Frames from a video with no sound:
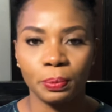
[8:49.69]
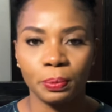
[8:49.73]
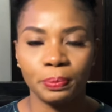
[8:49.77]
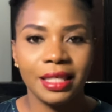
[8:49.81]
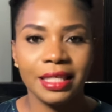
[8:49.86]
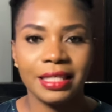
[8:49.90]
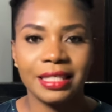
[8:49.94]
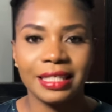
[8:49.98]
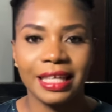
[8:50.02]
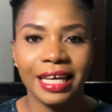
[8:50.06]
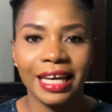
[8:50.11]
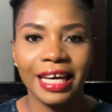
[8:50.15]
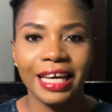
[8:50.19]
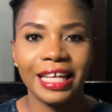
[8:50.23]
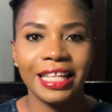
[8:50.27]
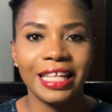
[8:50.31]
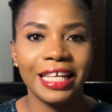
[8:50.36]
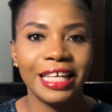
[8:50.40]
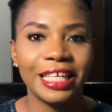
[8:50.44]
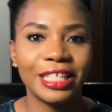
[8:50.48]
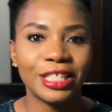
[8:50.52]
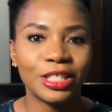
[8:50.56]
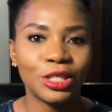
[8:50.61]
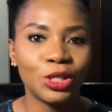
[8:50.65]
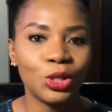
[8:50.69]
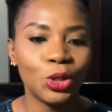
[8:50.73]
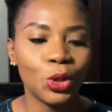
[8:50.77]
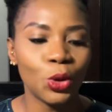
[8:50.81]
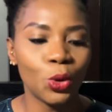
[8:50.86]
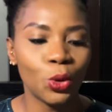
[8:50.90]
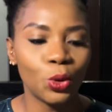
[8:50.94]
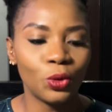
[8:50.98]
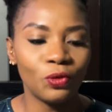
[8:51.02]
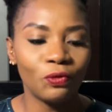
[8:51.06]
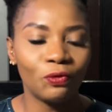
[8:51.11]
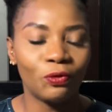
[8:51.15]
This skin is
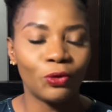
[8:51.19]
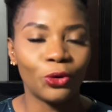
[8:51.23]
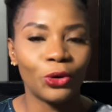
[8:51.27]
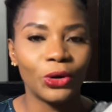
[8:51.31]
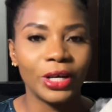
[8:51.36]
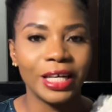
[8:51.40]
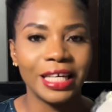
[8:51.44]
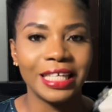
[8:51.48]
known for